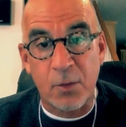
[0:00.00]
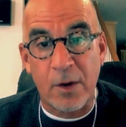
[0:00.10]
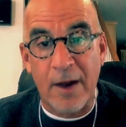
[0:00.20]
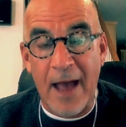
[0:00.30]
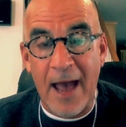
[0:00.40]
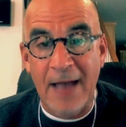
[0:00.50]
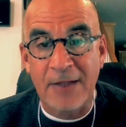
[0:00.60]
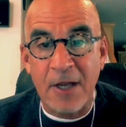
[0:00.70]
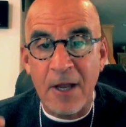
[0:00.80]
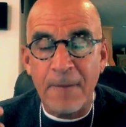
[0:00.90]

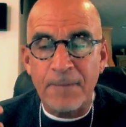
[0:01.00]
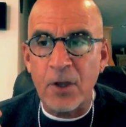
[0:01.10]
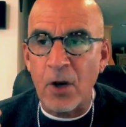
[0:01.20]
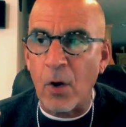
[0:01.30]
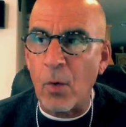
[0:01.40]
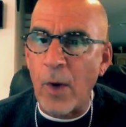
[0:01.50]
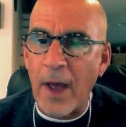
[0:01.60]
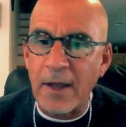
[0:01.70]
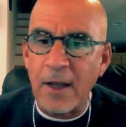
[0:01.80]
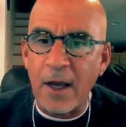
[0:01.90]
Whereas,
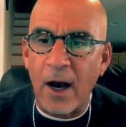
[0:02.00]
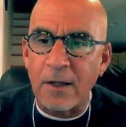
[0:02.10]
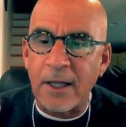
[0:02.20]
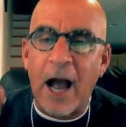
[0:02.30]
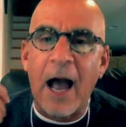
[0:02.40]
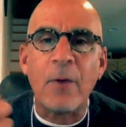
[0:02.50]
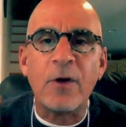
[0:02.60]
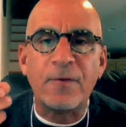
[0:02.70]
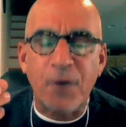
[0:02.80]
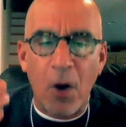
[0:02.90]
when I would
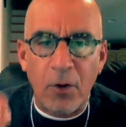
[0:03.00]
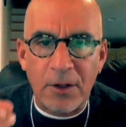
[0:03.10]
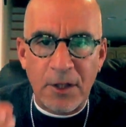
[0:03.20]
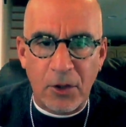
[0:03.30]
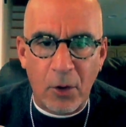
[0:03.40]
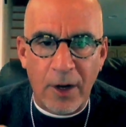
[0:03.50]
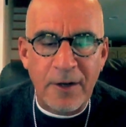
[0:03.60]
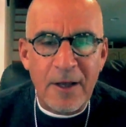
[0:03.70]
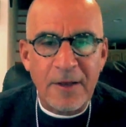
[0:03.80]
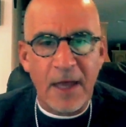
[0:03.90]
have totally thought
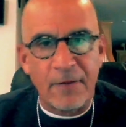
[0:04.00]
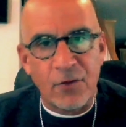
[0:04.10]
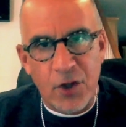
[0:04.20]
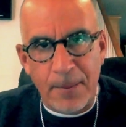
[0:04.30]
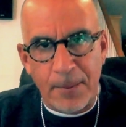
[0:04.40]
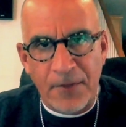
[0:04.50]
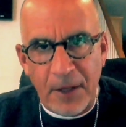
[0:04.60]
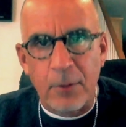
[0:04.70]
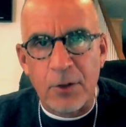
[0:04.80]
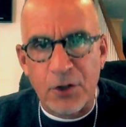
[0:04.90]
that if I
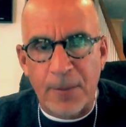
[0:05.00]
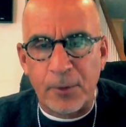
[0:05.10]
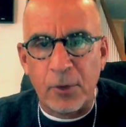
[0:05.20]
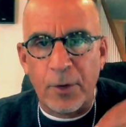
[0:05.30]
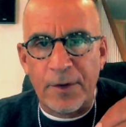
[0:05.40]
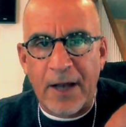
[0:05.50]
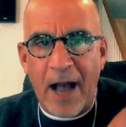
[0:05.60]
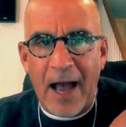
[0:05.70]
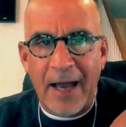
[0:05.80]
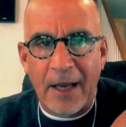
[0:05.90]
think it was JetBlue, where the
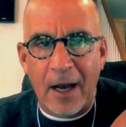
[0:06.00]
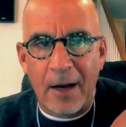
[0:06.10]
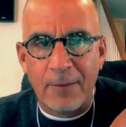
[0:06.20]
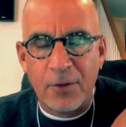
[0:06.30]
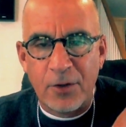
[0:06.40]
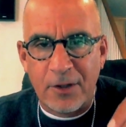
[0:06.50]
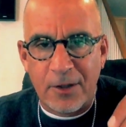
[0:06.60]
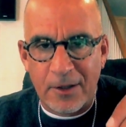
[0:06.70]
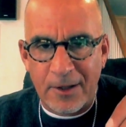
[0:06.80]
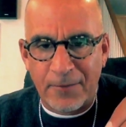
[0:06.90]
guy,
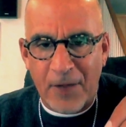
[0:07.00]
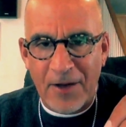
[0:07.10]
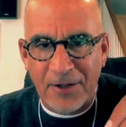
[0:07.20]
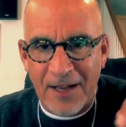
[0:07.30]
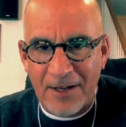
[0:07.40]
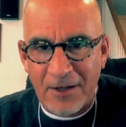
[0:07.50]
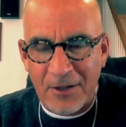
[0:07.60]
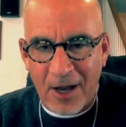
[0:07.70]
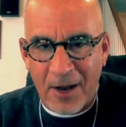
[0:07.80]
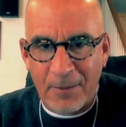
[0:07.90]
the flight attendant,
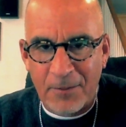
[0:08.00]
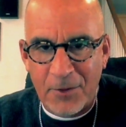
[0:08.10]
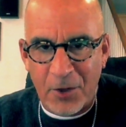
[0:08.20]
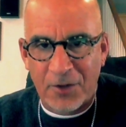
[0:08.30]
took